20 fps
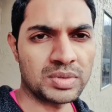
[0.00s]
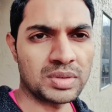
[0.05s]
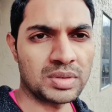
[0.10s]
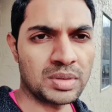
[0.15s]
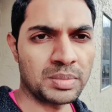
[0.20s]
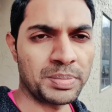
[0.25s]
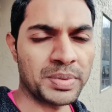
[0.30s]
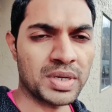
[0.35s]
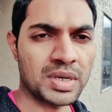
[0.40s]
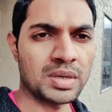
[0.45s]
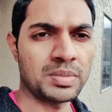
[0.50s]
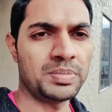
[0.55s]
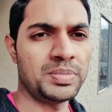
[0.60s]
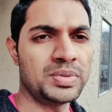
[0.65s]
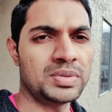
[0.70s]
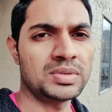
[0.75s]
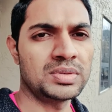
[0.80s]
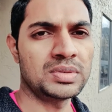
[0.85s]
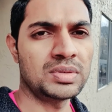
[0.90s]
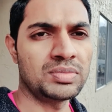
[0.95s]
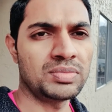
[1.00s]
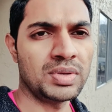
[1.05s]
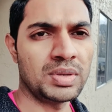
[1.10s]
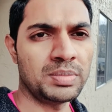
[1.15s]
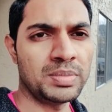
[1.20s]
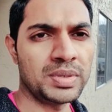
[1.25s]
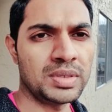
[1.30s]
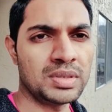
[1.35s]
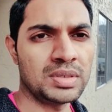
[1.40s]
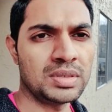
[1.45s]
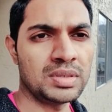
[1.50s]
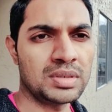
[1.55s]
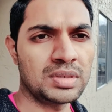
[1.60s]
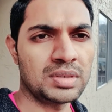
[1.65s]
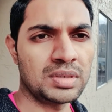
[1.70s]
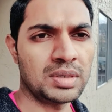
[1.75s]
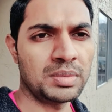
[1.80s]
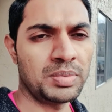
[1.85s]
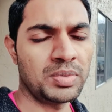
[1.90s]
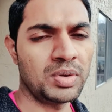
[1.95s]
Pickup will be
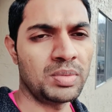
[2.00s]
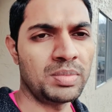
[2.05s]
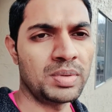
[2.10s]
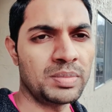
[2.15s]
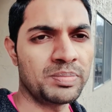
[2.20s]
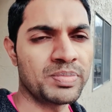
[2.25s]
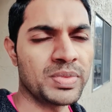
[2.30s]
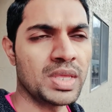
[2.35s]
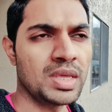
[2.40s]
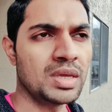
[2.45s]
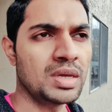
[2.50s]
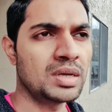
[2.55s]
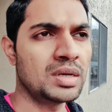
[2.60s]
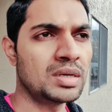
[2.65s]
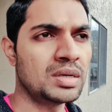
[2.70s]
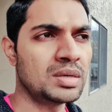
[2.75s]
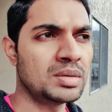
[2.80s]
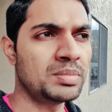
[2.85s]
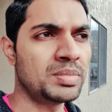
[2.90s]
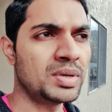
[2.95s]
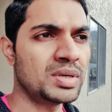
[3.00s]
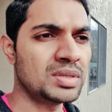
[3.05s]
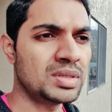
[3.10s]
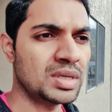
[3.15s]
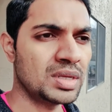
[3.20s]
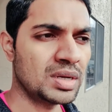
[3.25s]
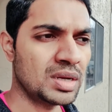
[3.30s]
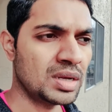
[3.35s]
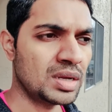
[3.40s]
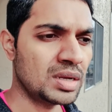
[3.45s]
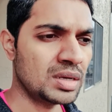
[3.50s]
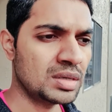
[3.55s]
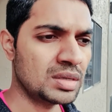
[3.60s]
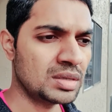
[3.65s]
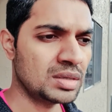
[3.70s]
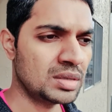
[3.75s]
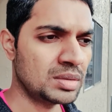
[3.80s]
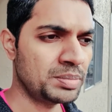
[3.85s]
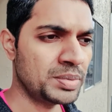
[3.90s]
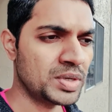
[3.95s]
a problem, but there
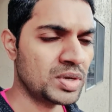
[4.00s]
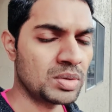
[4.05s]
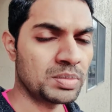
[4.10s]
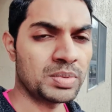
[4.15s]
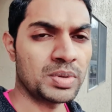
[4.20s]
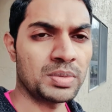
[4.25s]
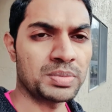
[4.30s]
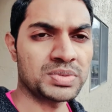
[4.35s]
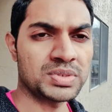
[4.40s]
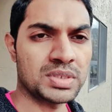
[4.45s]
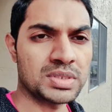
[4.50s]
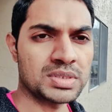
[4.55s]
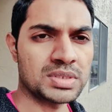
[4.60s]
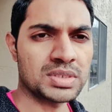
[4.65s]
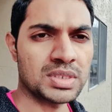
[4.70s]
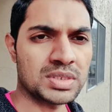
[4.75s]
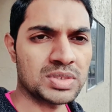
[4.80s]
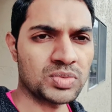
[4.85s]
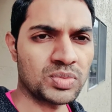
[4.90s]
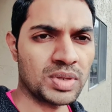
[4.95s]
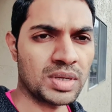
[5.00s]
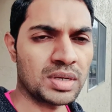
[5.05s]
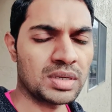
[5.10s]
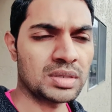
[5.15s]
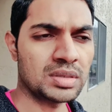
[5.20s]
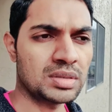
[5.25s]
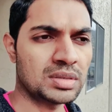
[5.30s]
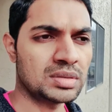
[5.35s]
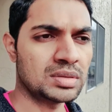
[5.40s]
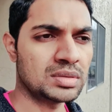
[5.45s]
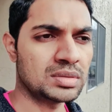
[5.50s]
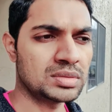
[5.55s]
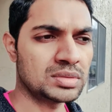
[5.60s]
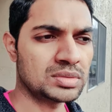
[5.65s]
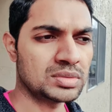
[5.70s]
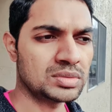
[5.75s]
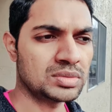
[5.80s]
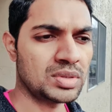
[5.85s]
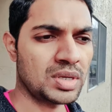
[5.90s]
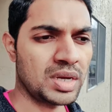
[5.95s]
are pickup options as well.
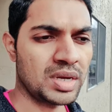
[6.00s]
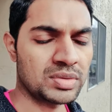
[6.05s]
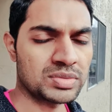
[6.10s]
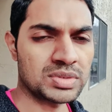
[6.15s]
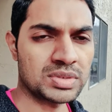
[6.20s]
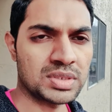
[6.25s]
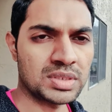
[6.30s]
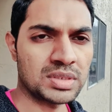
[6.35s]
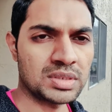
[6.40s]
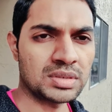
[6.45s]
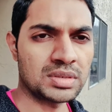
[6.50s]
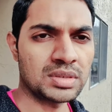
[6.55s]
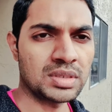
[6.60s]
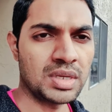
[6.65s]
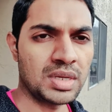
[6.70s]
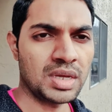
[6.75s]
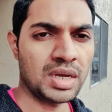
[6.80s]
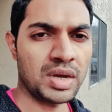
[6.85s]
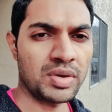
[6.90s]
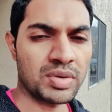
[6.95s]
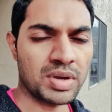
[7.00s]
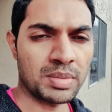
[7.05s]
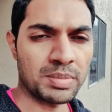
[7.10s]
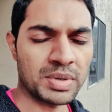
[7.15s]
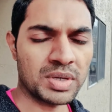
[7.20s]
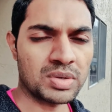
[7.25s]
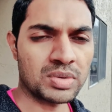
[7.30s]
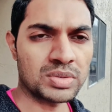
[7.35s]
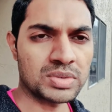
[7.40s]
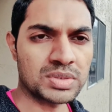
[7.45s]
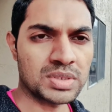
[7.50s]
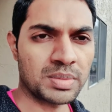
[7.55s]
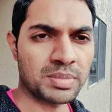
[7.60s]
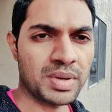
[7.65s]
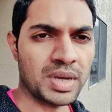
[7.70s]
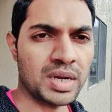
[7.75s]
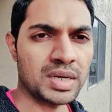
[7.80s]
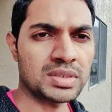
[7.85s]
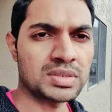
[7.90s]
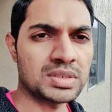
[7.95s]
I've come across some
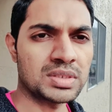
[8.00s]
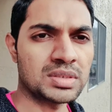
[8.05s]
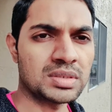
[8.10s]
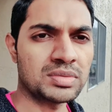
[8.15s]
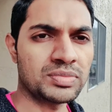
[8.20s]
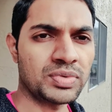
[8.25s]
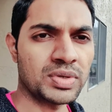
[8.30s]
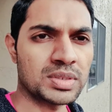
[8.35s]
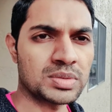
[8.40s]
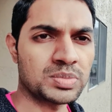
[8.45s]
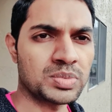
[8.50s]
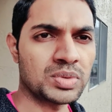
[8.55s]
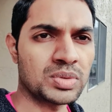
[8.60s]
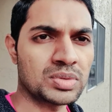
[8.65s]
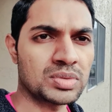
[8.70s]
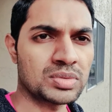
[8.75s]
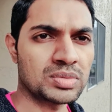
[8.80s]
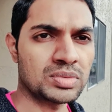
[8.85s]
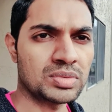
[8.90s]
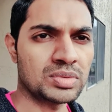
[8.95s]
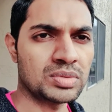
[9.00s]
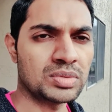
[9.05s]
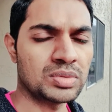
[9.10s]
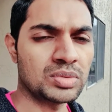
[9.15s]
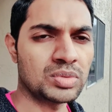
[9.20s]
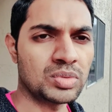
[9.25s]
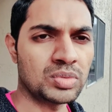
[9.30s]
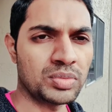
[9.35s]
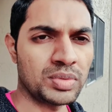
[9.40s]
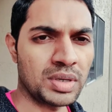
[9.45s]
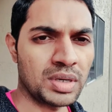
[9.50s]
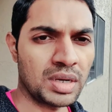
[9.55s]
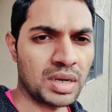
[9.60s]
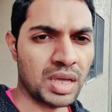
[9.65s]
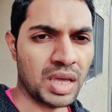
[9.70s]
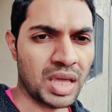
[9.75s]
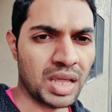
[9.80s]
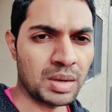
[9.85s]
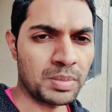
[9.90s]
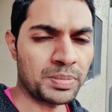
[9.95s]
ads in Facebook who will
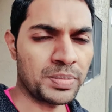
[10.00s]
help